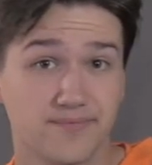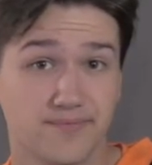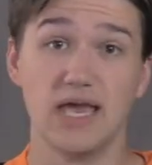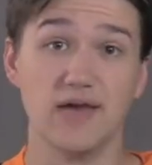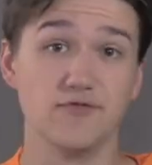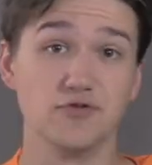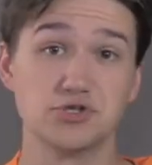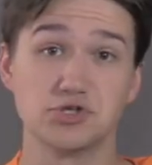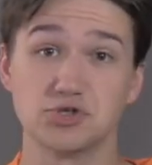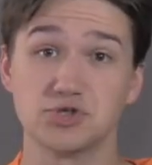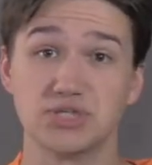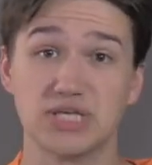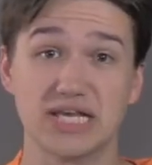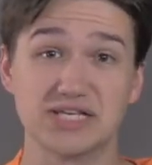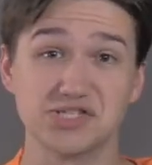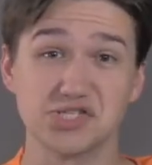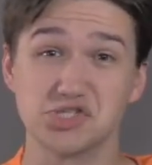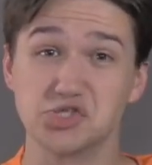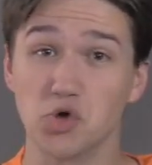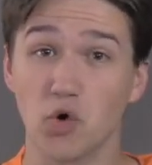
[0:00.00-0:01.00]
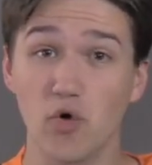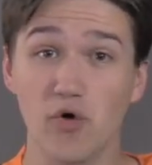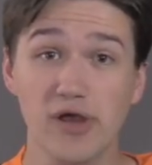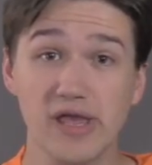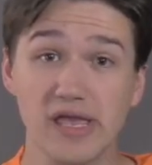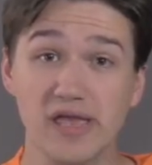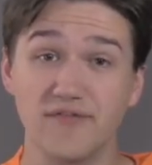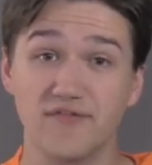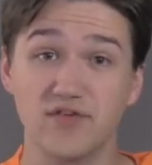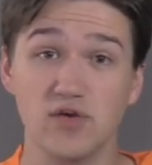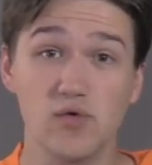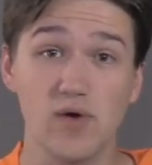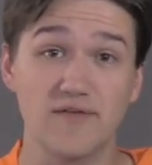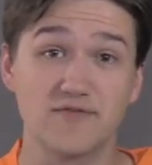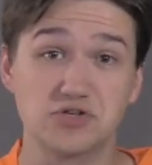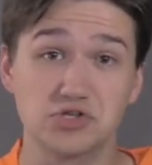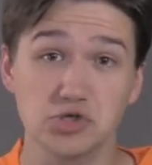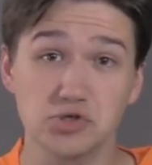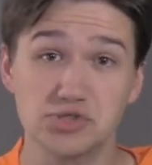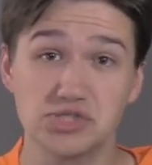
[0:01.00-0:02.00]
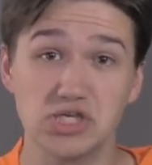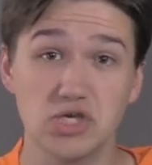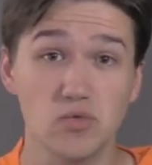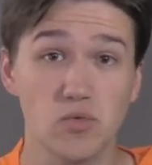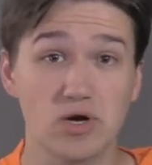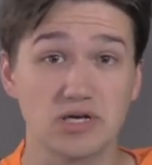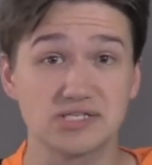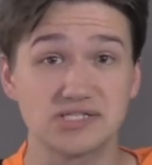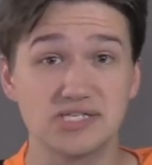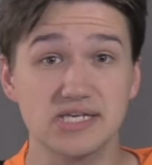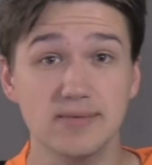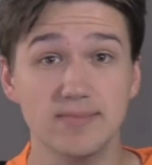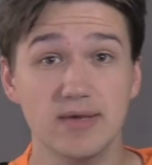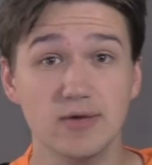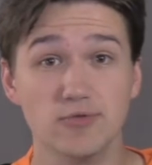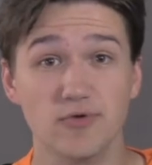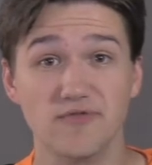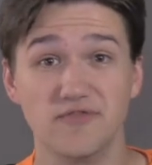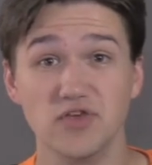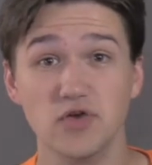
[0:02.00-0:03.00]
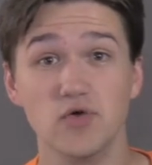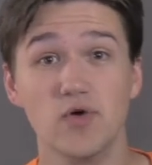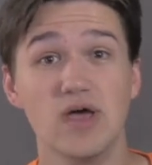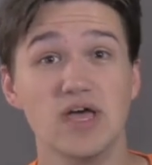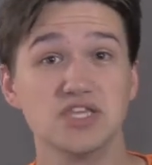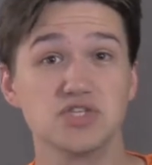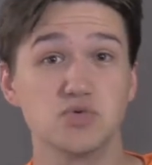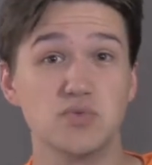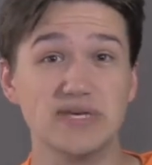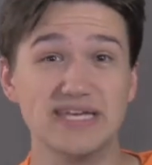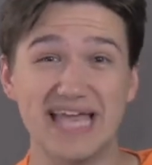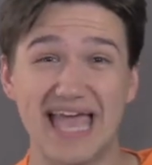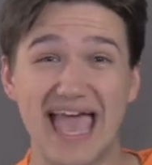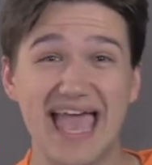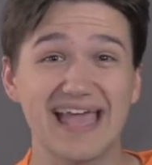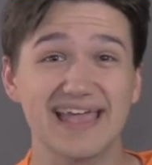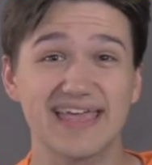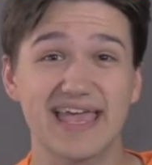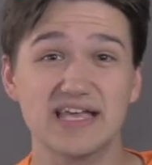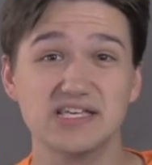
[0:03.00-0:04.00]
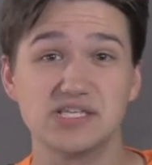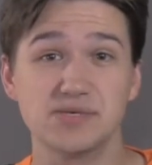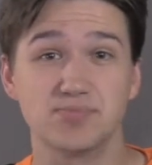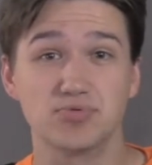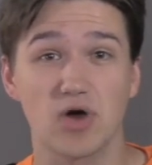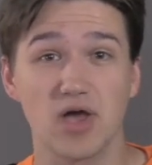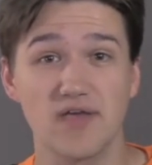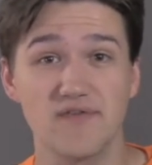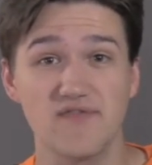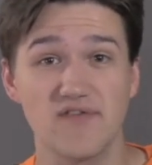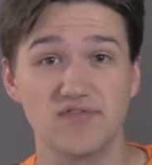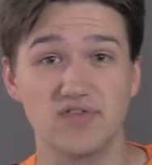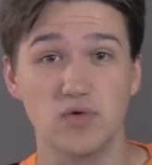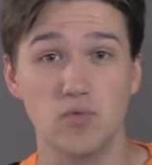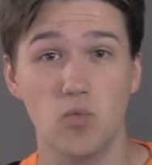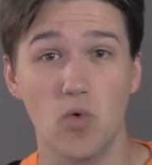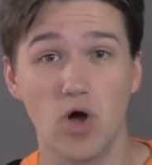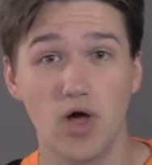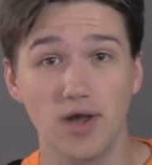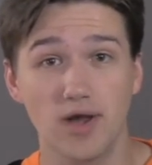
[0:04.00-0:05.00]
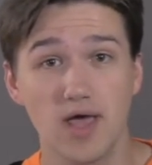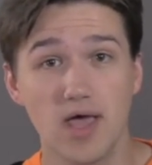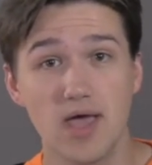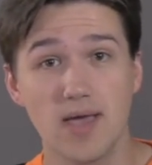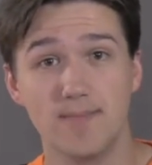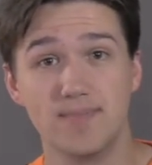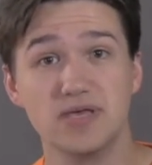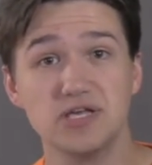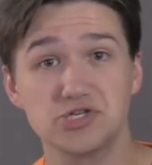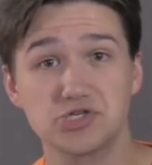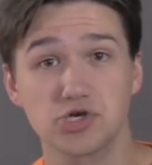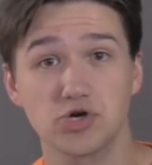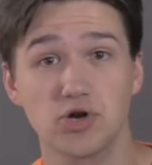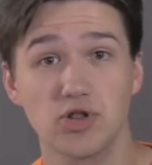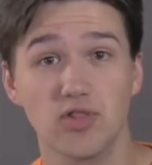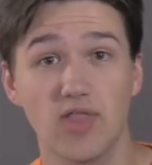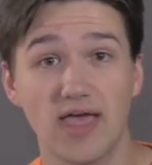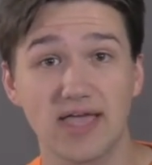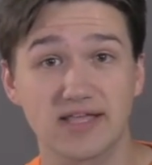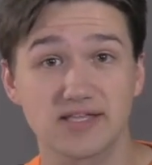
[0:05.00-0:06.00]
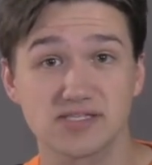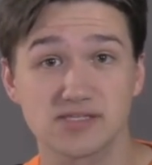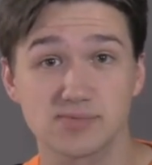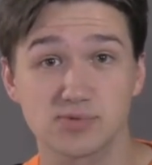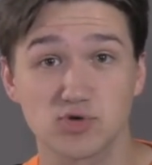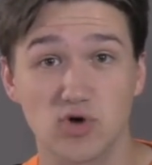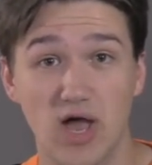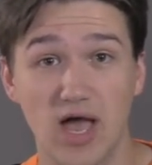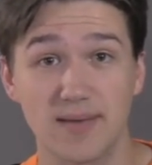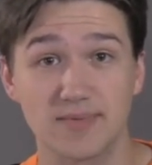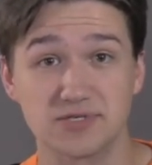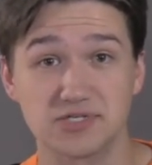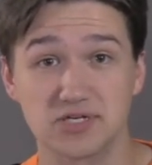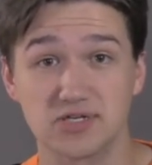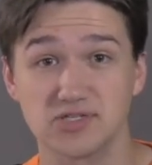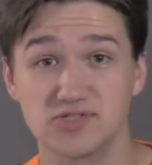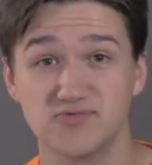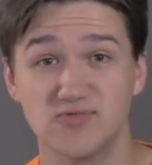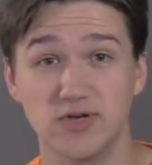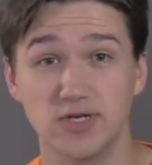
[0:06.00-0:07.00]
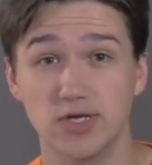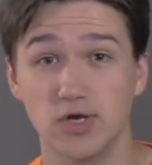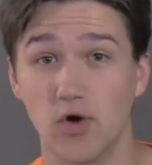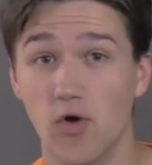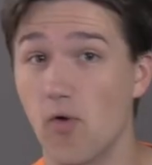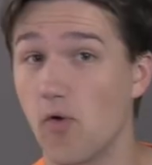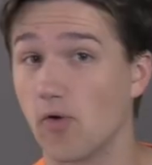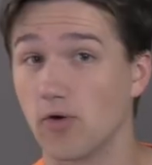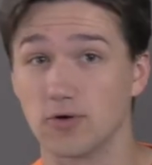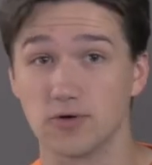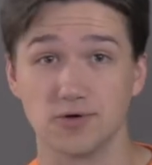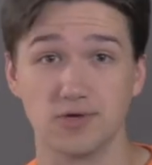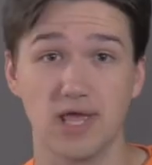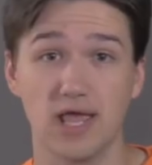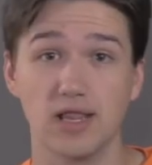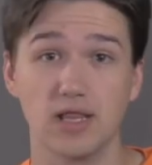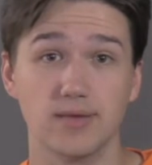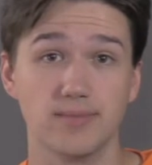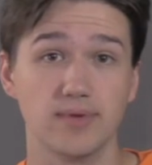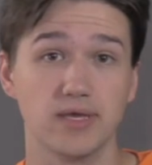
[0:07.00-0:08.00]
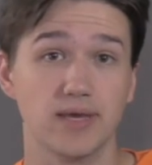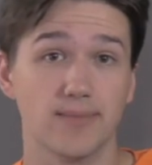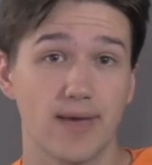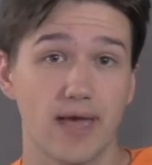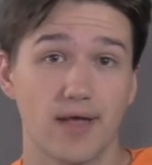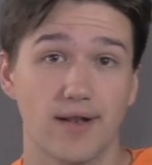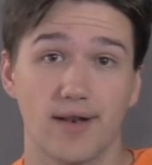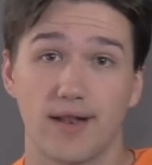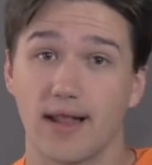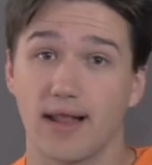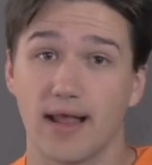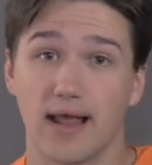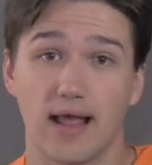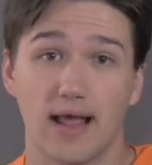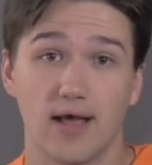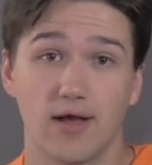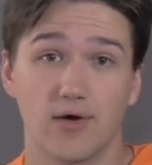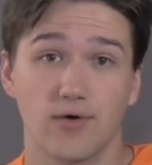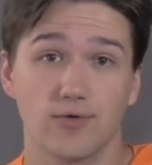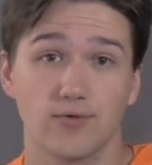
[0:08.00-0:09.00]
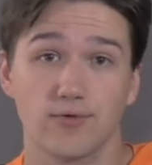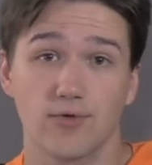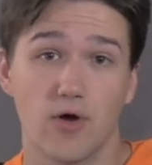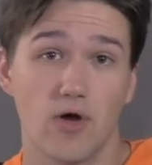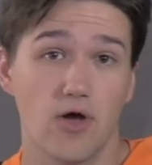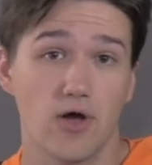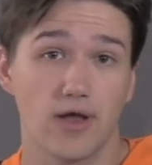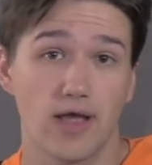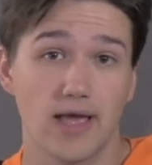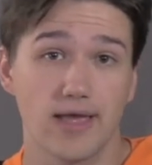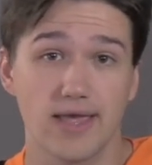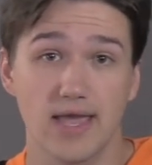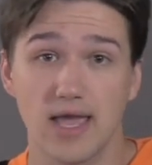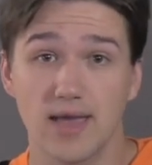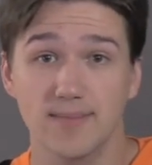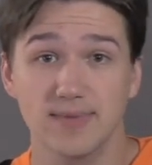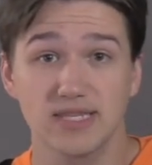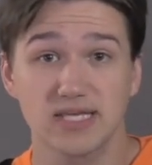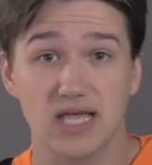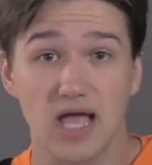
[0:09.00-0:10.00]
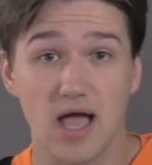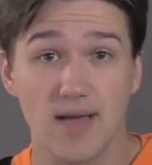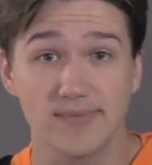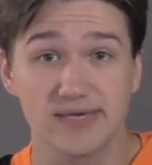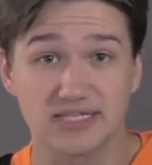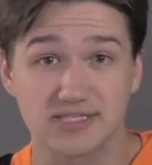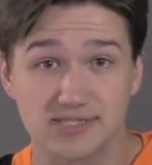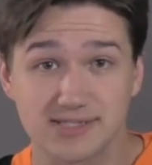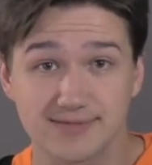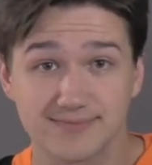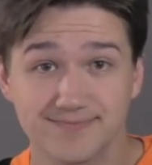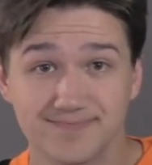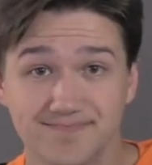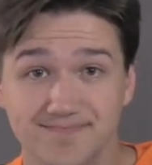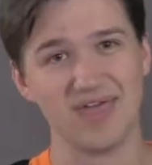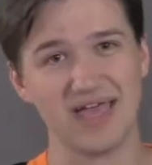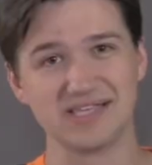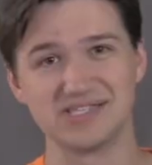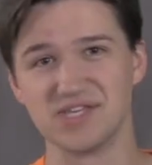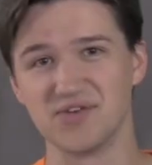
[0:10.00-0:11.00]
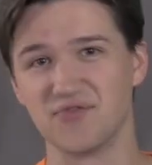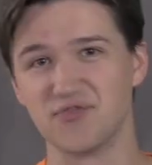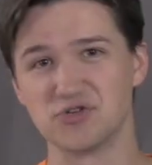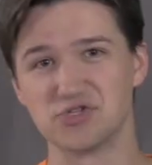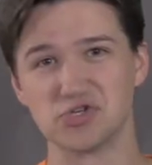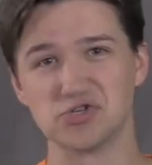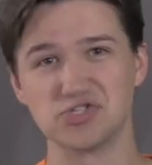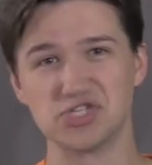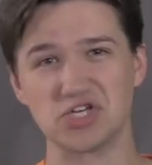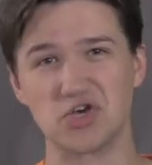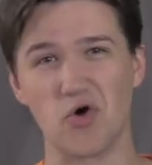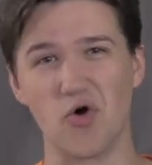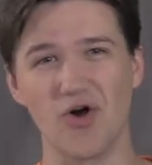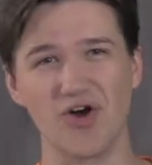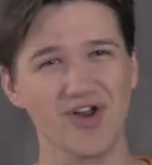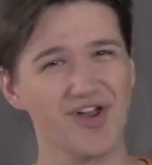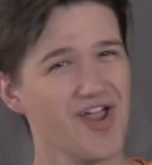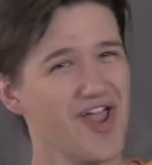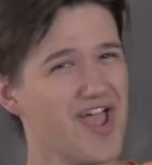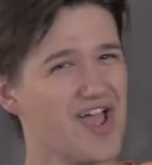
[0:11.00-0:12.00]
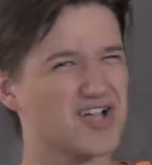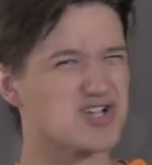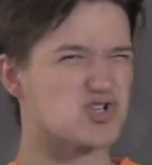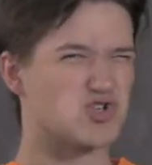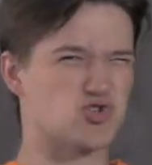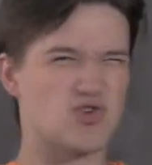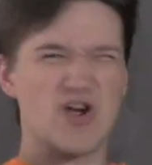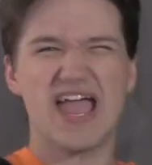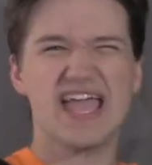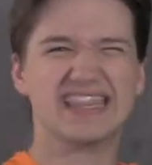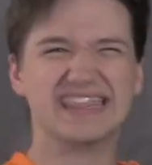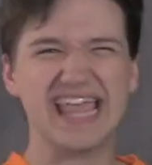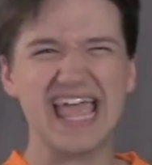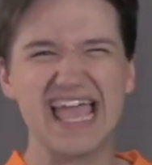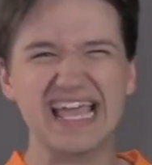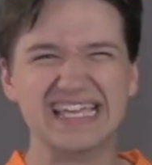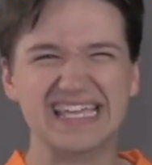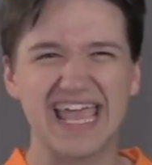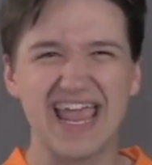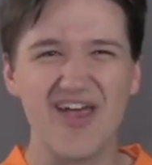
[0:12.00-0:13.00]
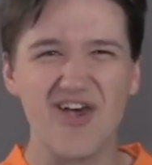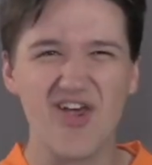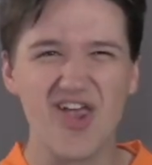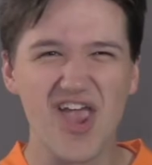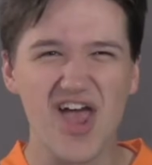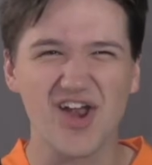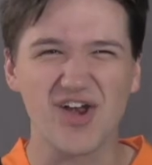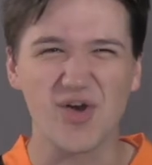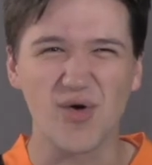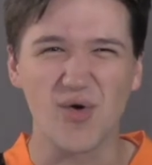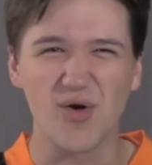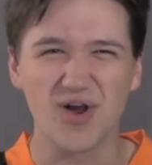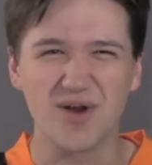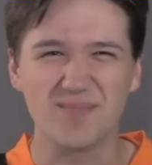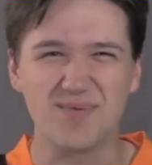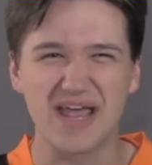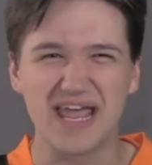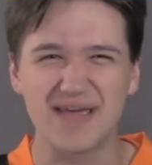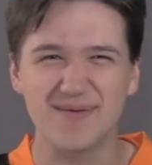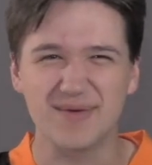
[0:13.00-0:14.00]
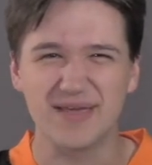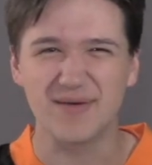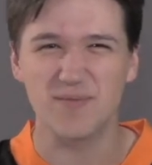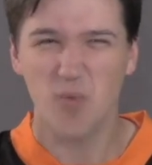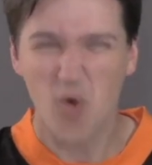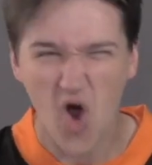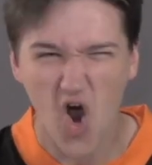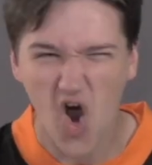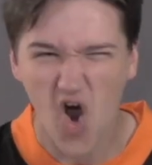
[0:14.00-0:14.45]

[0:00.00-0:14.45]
Every jersey has a story. If you have a jersey you want to see me review, tweet at CaseyBryant51. Be sure to like and subscribe and share this video, or yell at me about how wrong I am in the comments. That's it for Jersey Corner. Crank that Carrie Underwood, baby! Woo!